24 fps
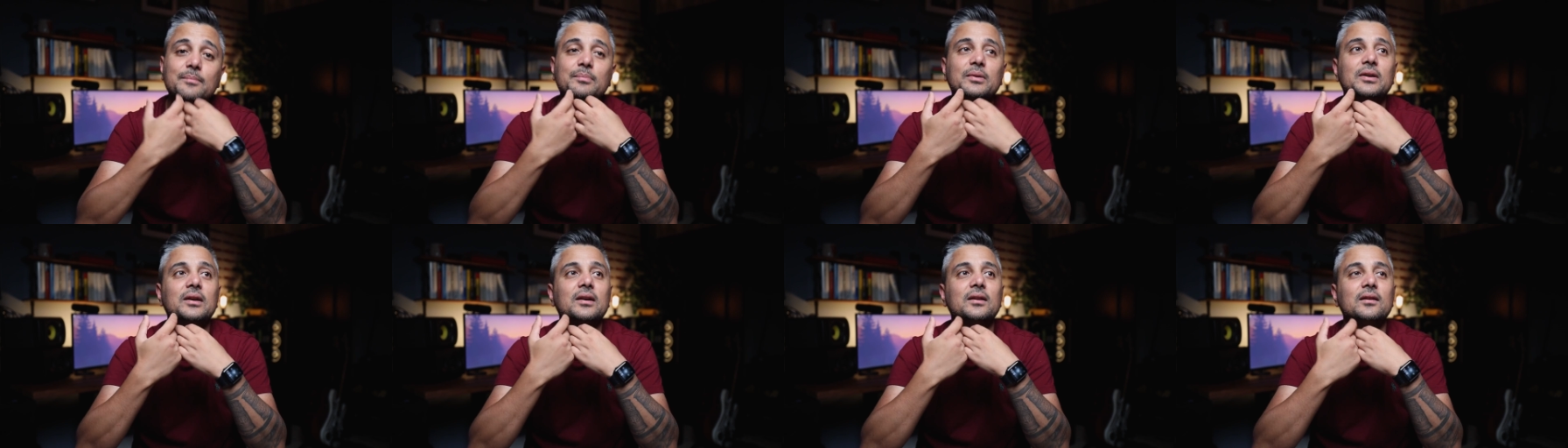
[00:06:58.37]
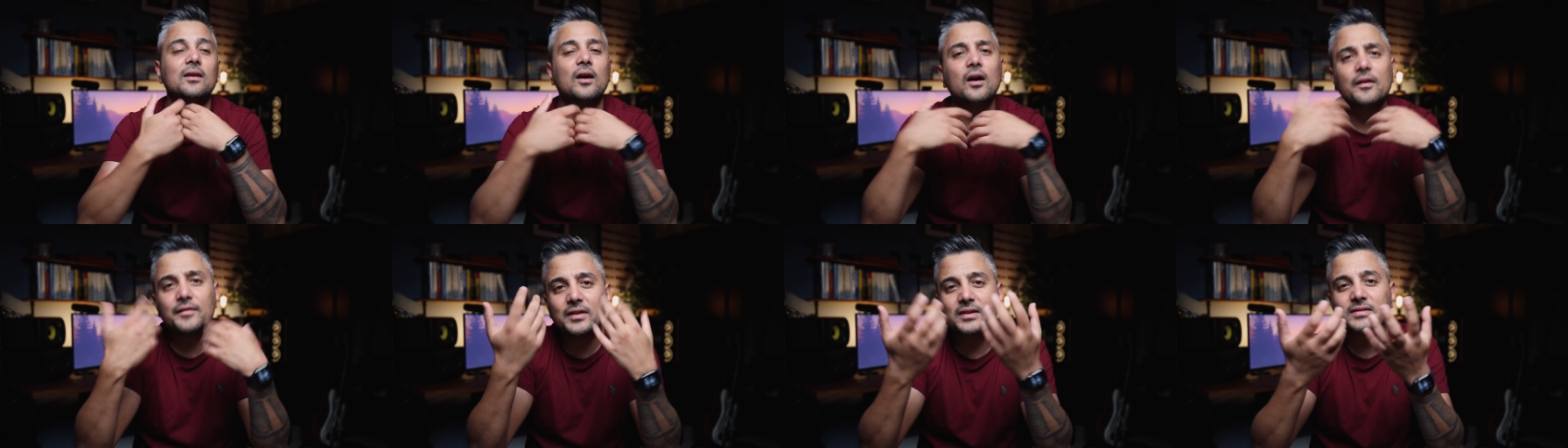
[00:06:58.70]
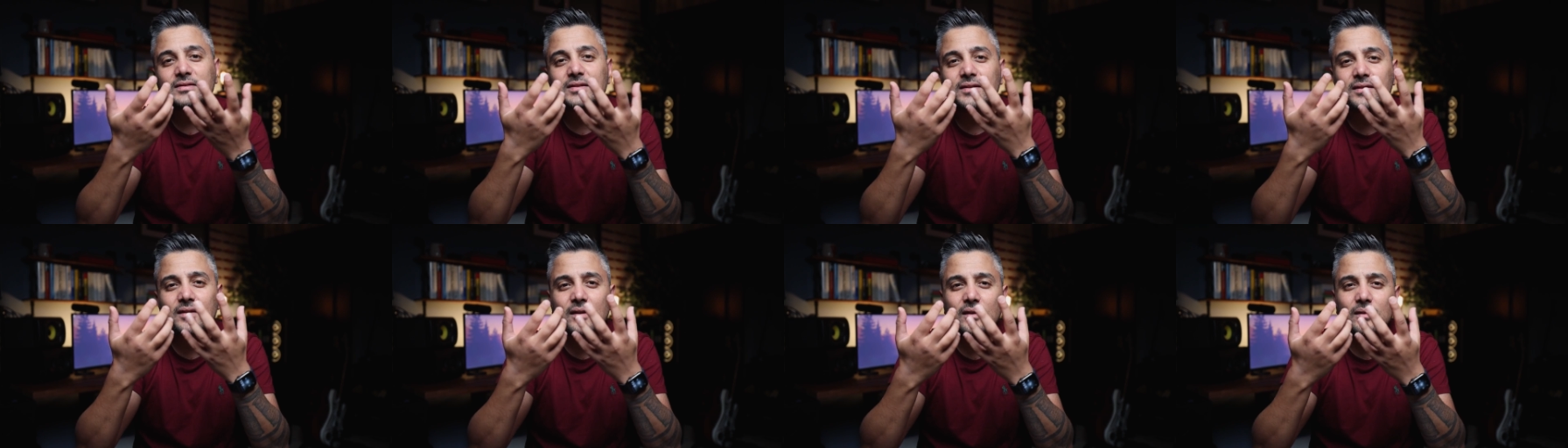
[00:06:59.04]
but
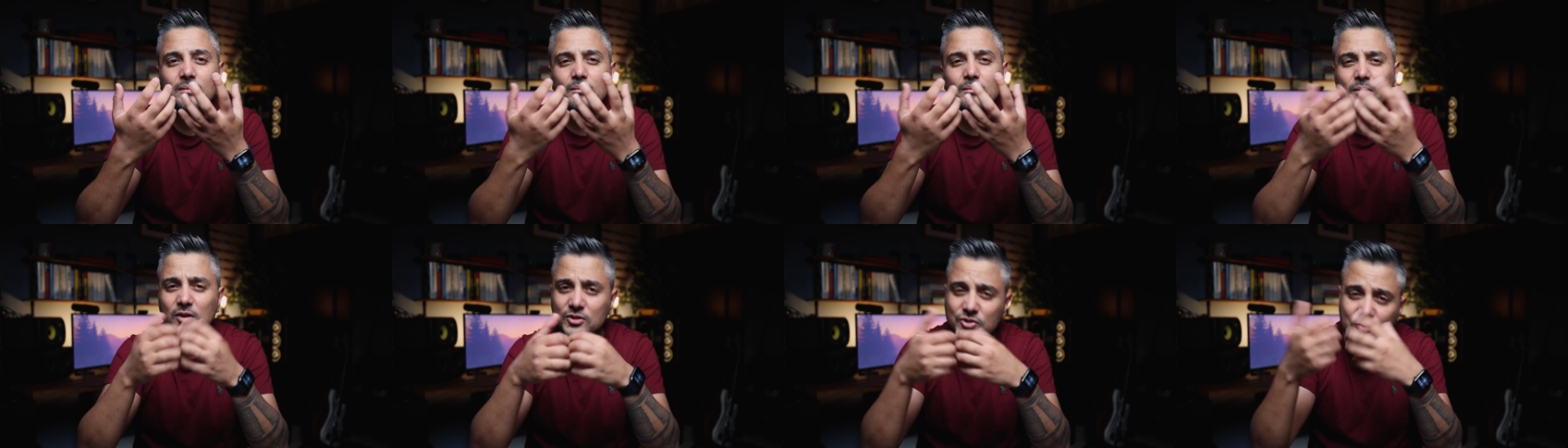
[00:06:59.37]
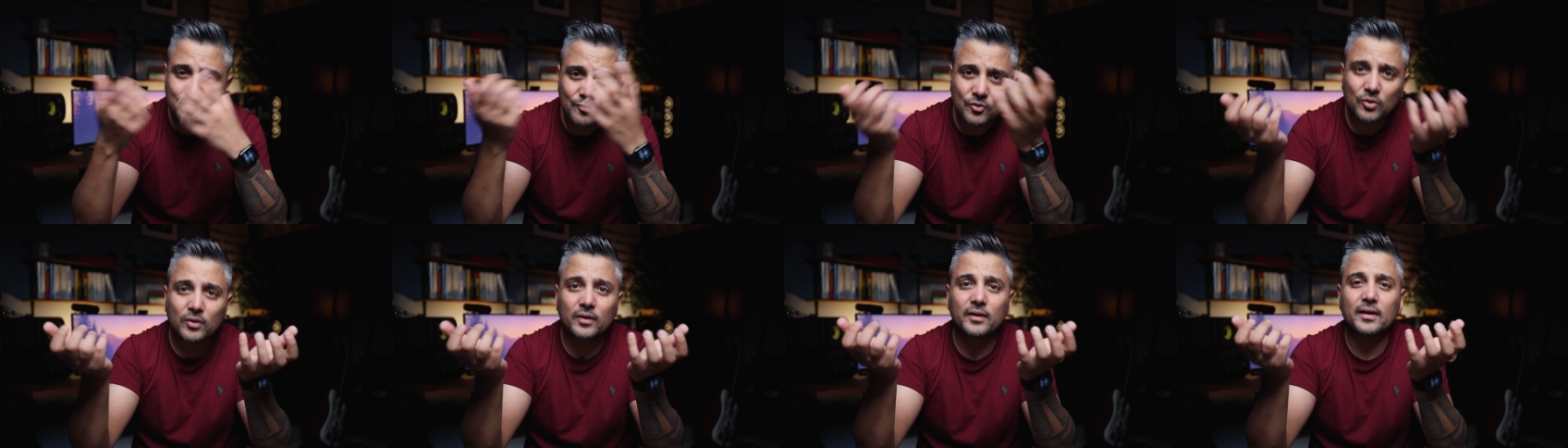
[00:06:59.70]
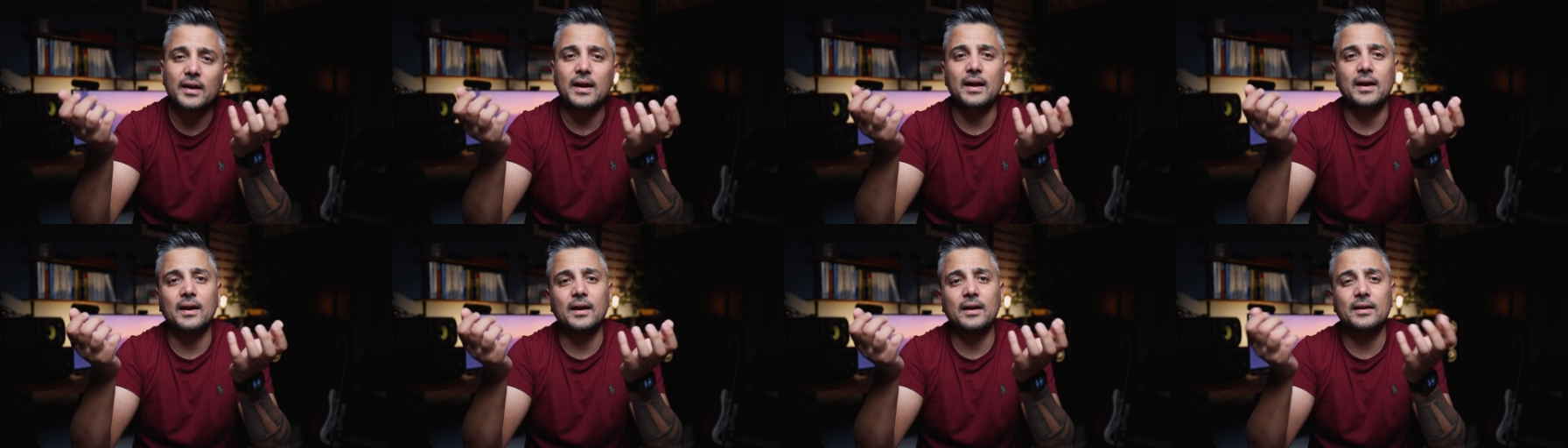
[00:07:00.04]
obviously there are much more
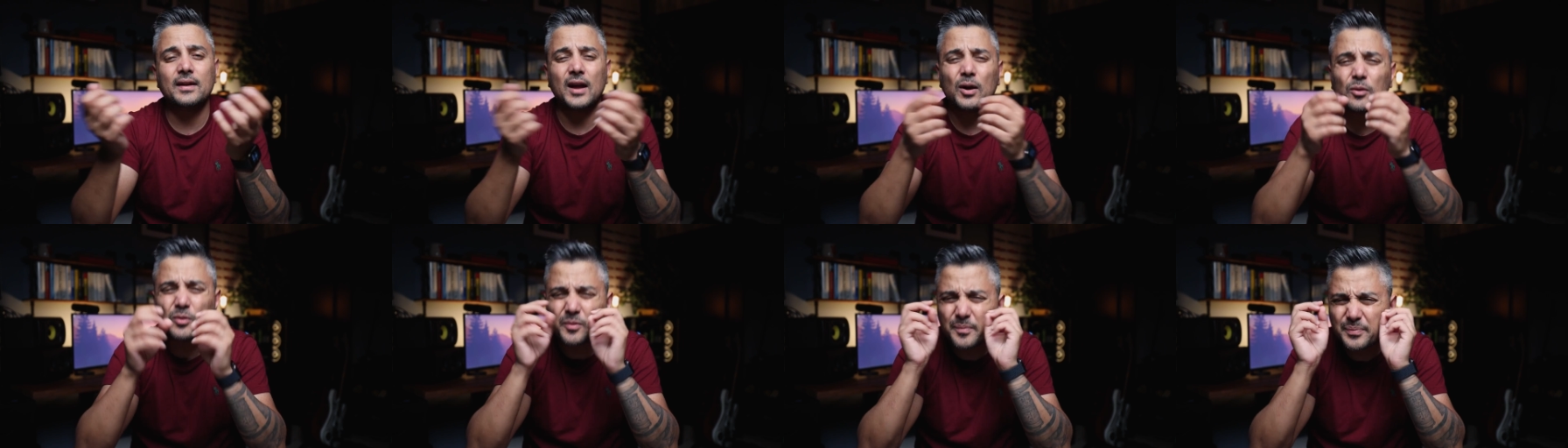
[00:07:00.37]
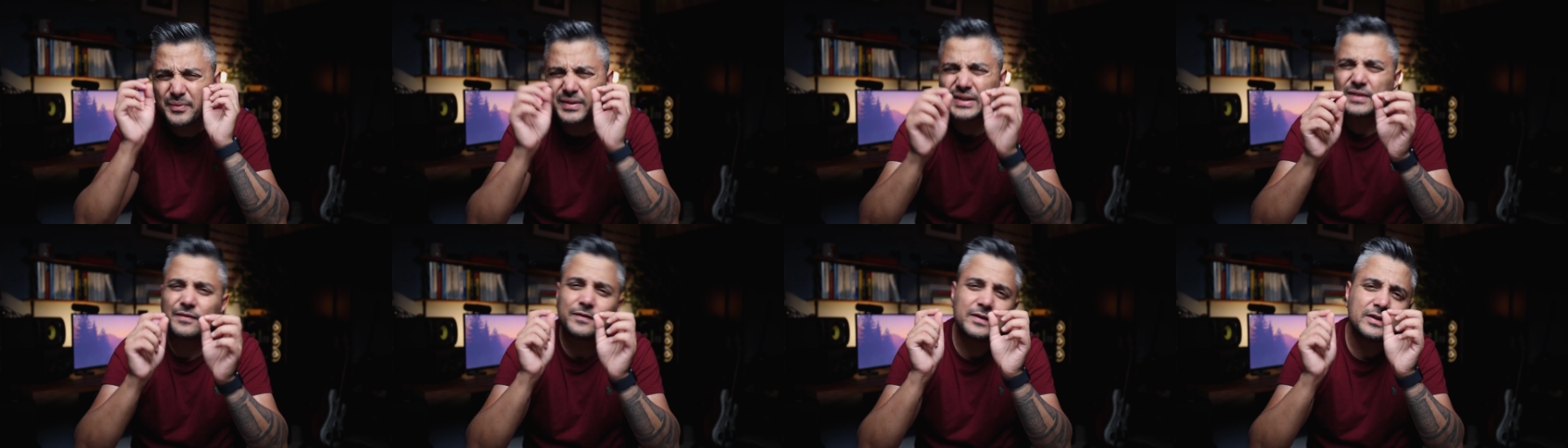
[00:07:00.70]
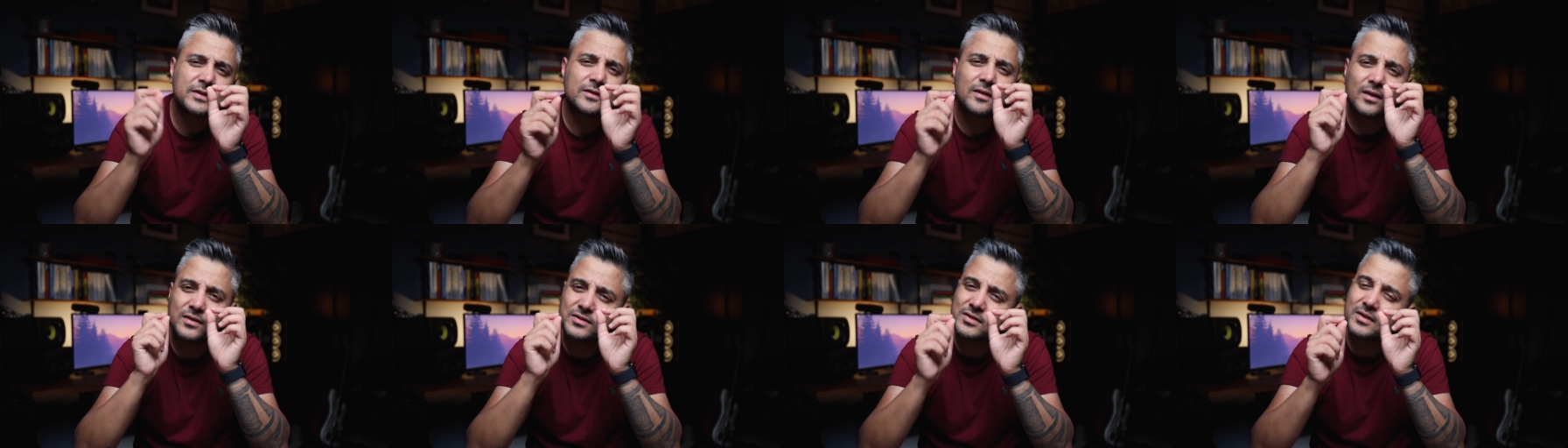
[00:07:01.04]
and I will briefly
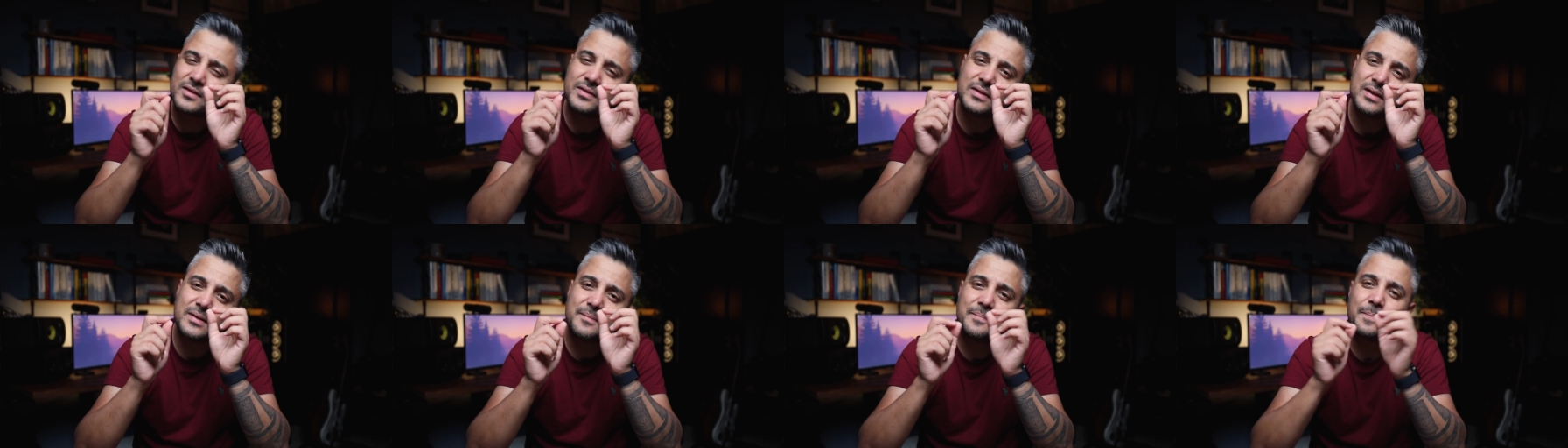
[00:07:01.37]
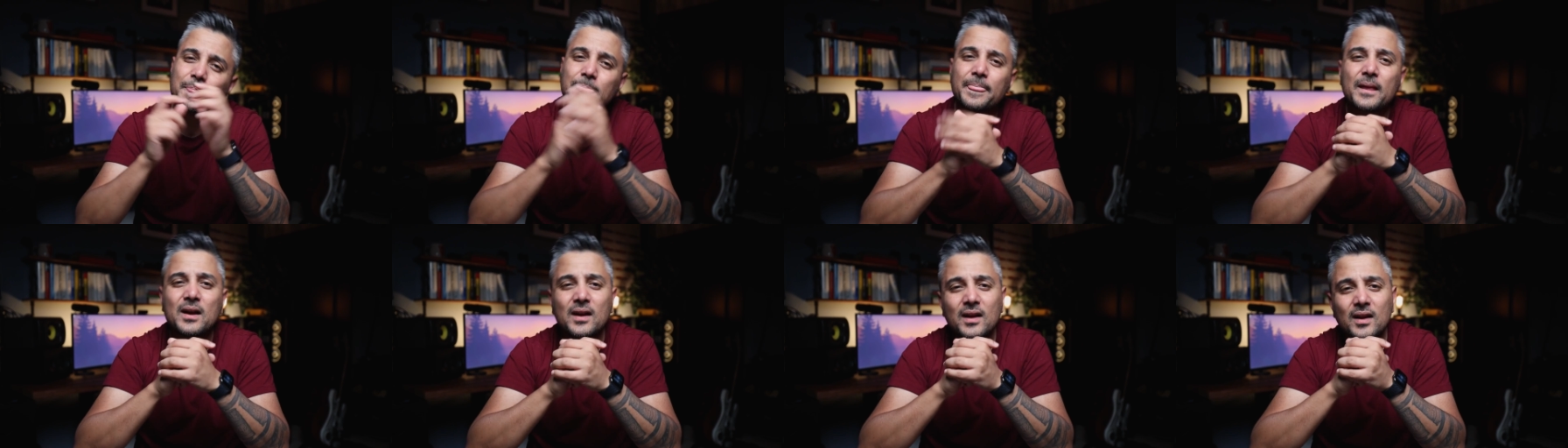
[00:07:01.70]
touch on them.